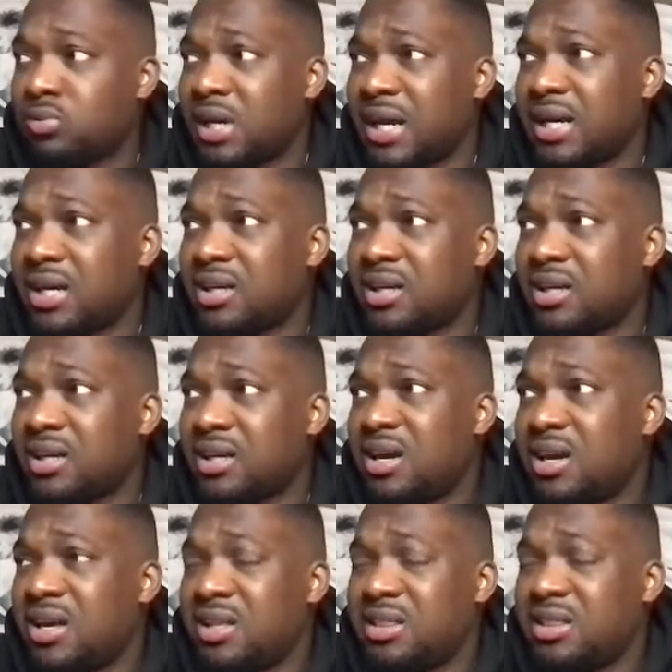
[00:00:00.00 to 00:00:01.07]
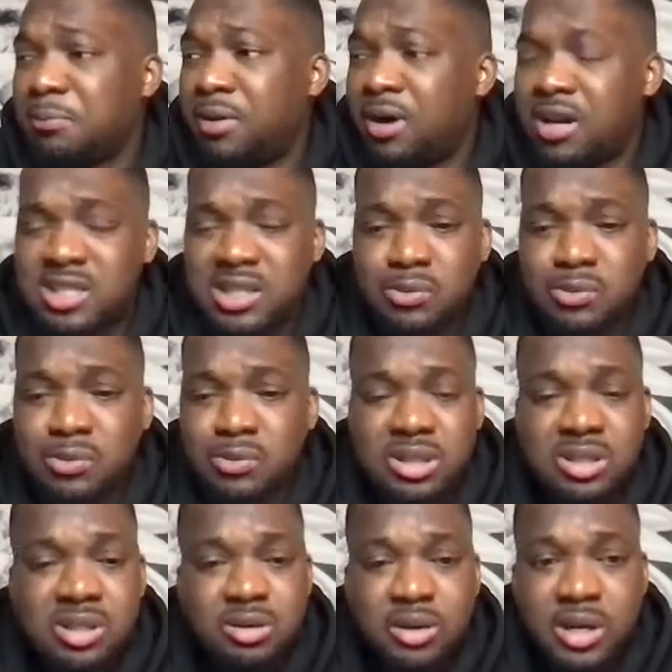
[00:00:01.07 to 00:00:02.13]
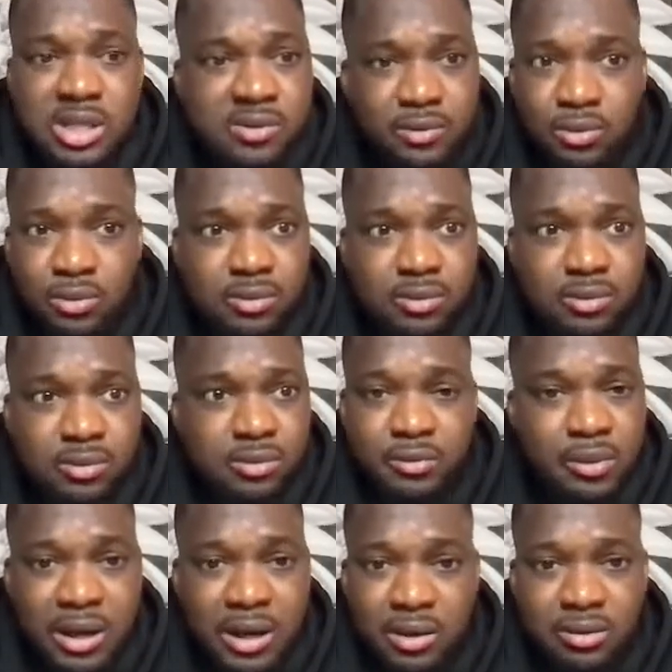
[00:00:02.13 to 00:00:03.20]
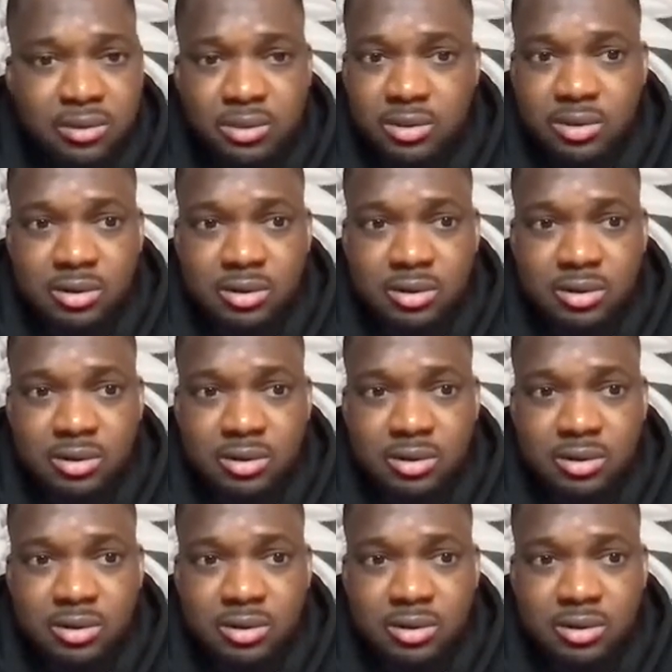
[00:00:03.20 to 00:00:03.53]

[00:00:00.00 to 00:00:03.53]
Like, the passing was disgraceful throughout.